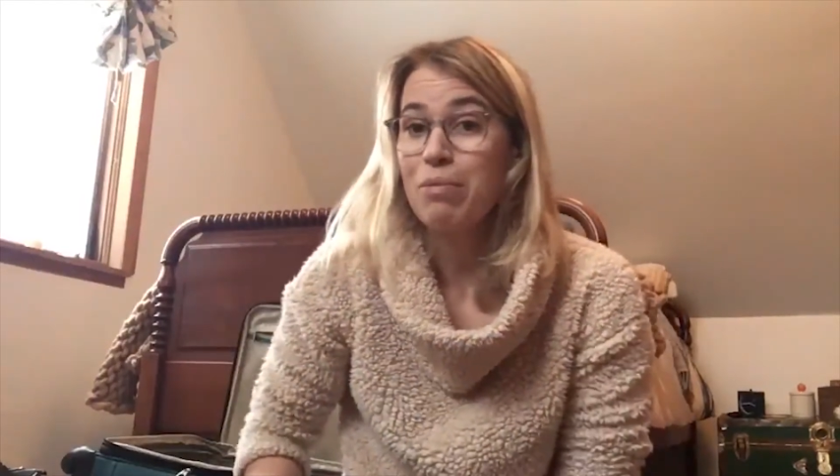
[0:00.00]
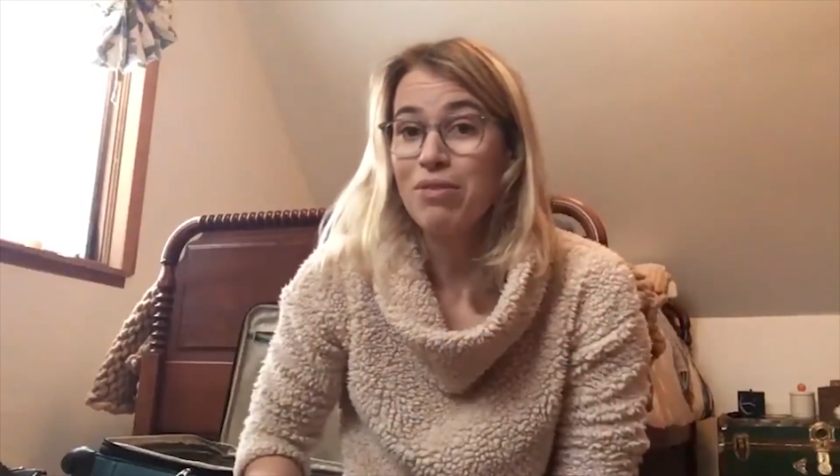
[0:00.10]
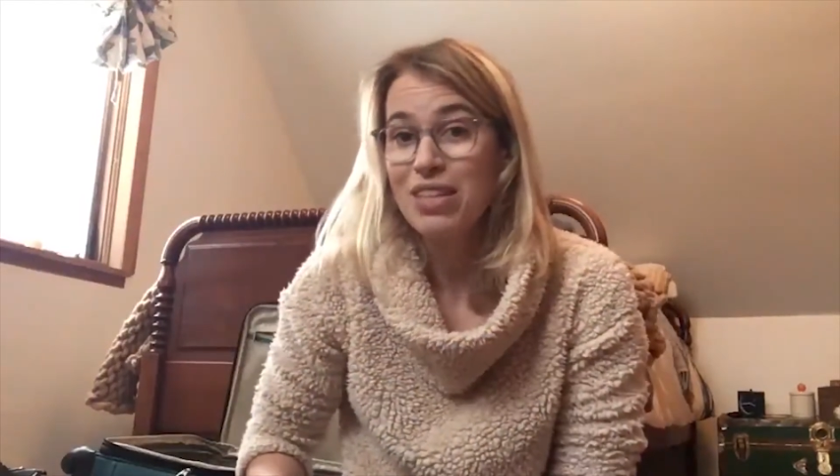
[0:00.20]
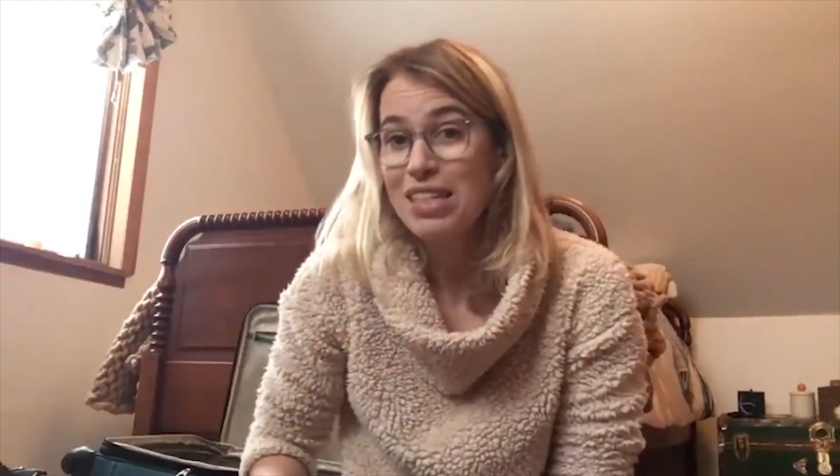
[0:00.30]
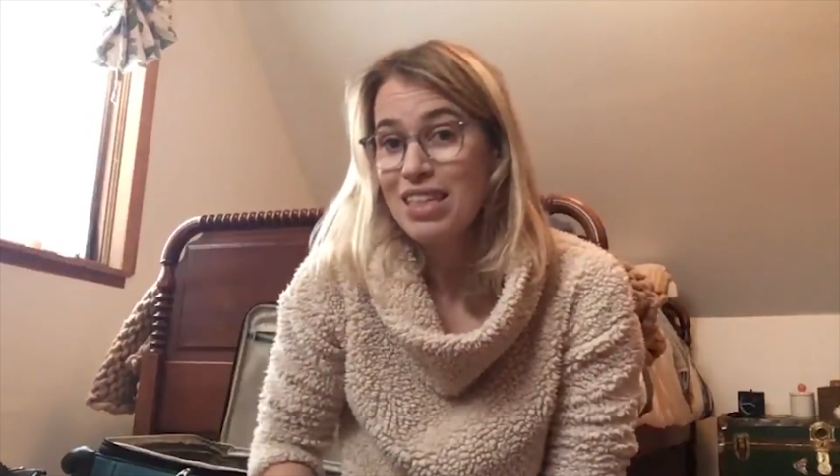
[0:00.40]

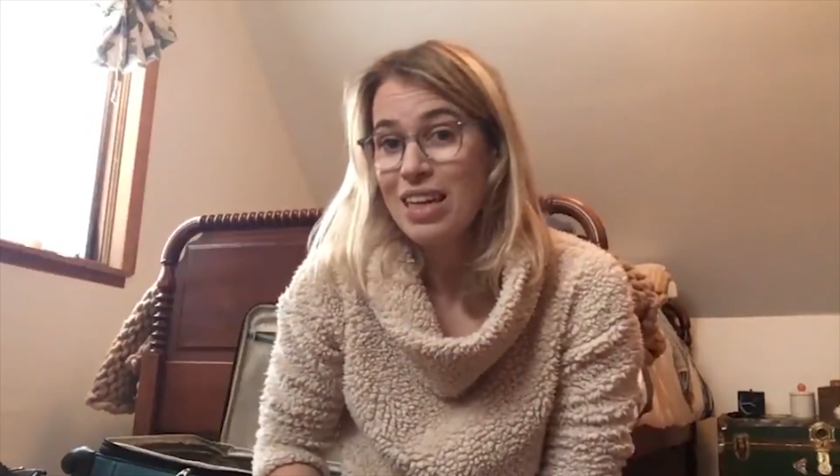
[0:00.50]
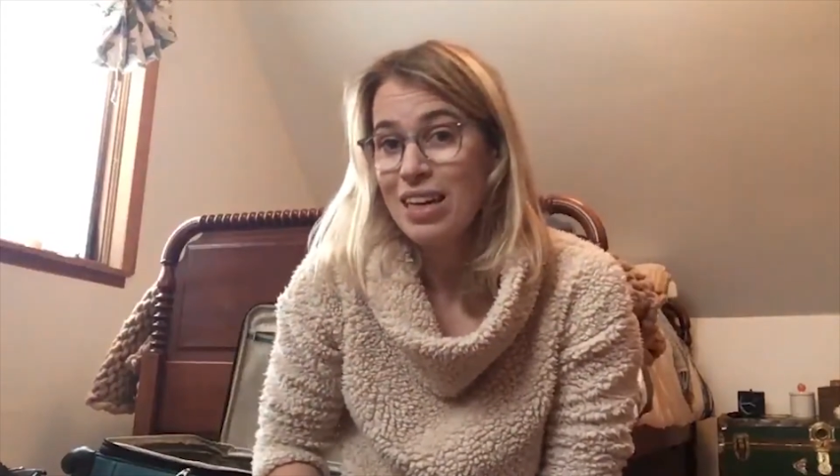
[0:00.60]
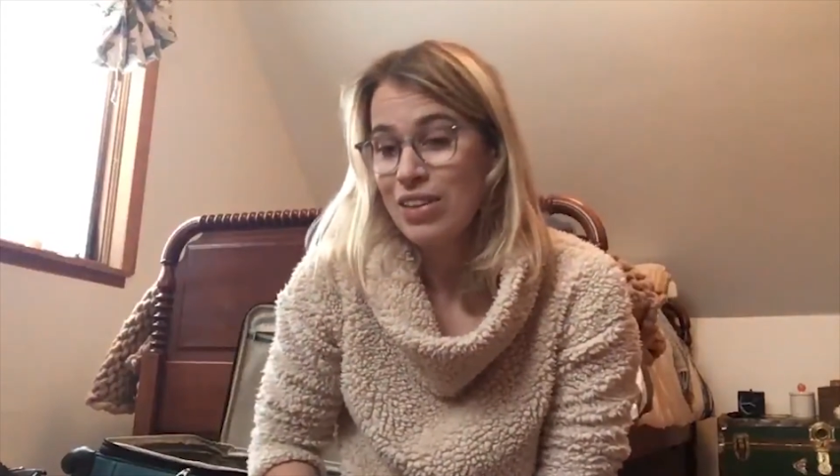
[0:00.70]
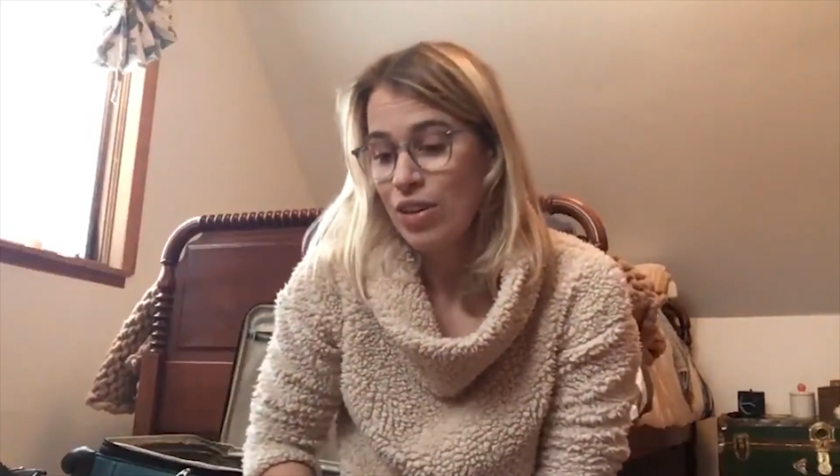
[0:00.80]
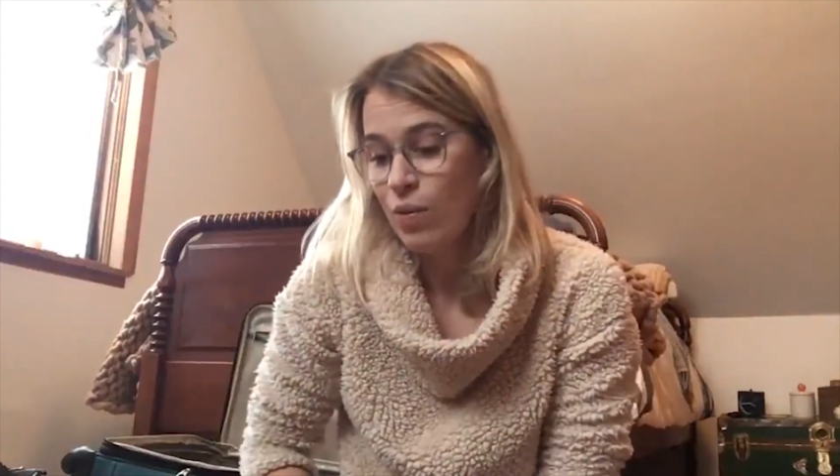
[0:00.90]
above the seat
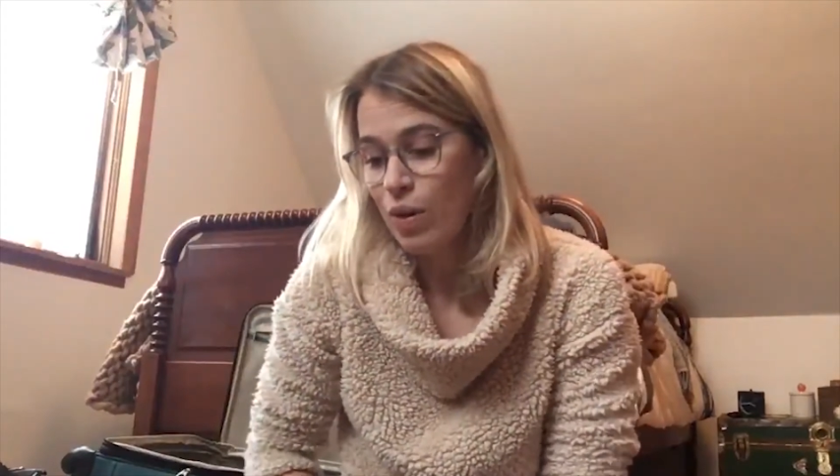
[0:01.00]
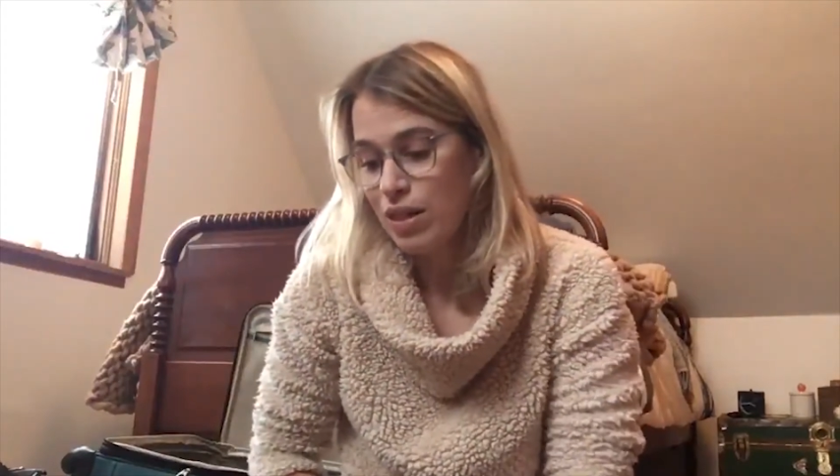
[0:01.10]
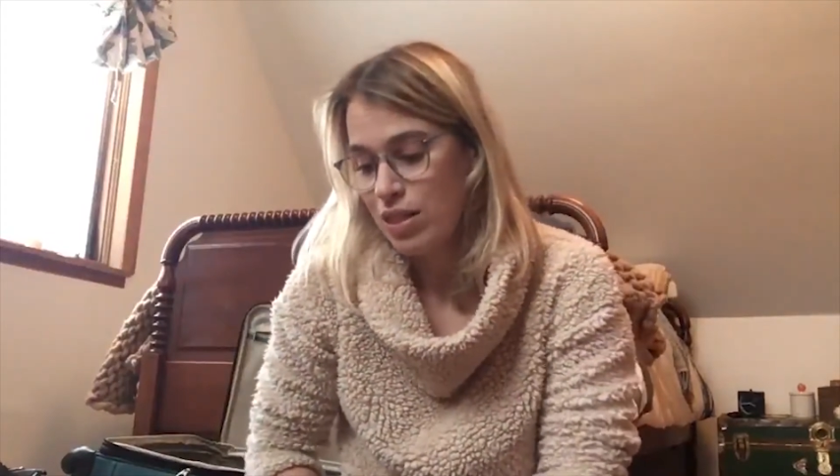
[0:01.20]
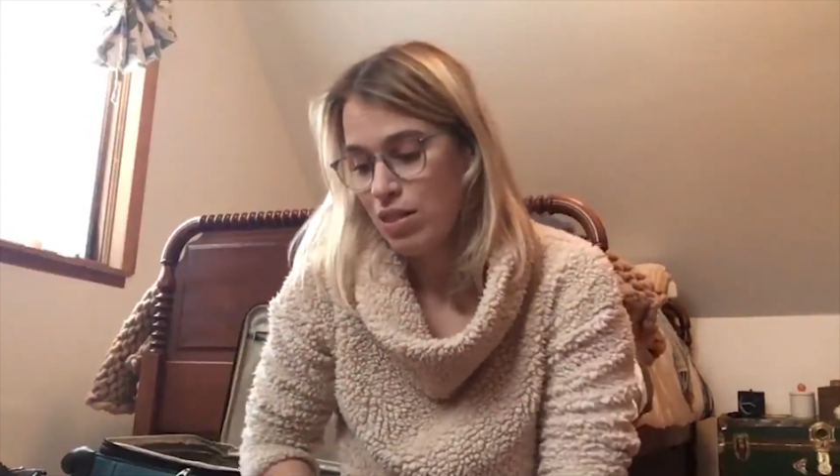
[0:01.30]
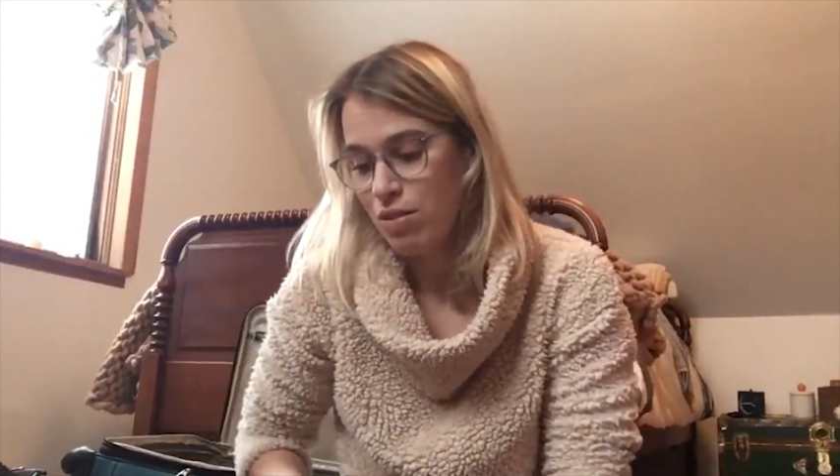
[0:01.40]
and you don't
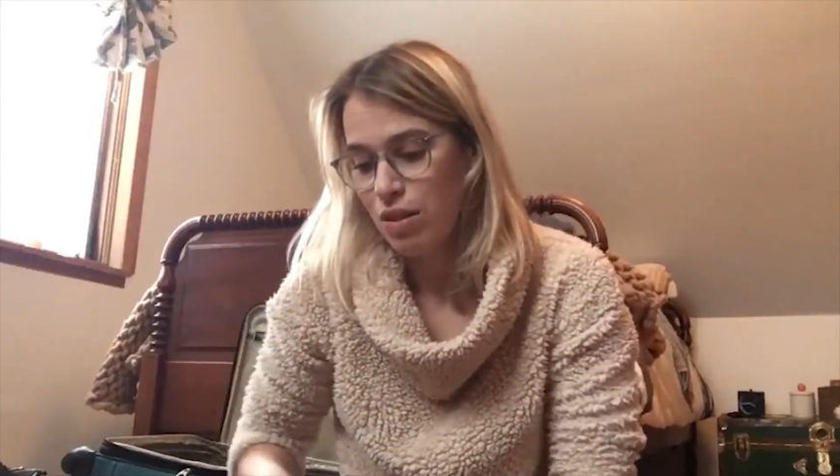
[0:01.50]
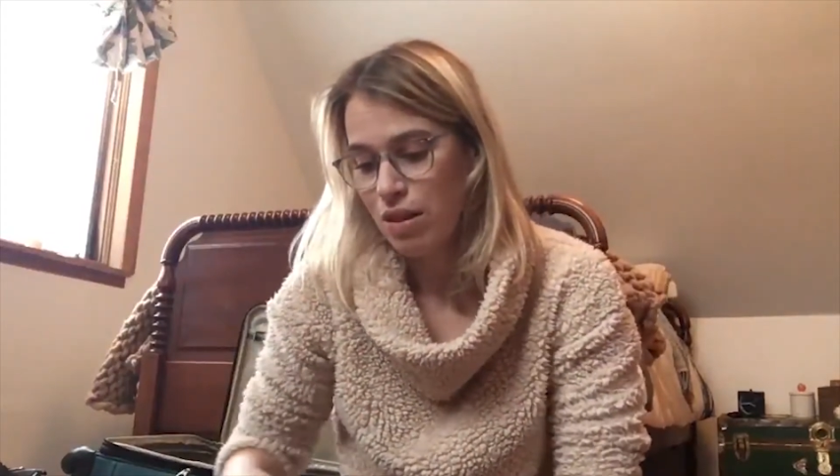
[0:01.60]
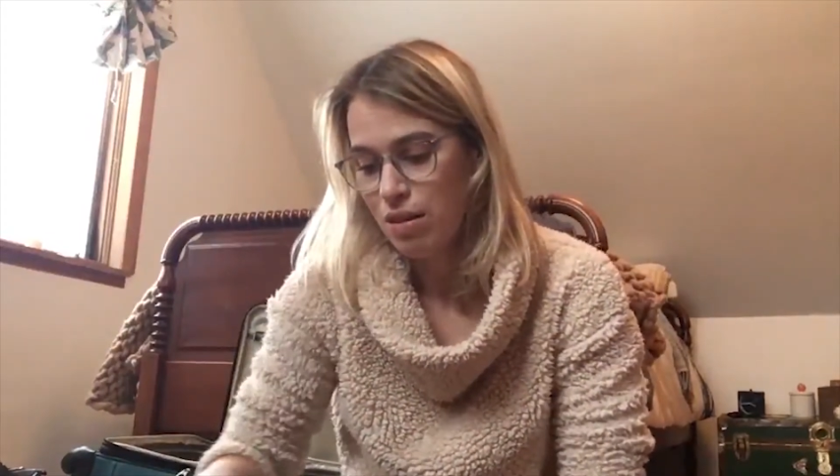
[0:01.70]
want to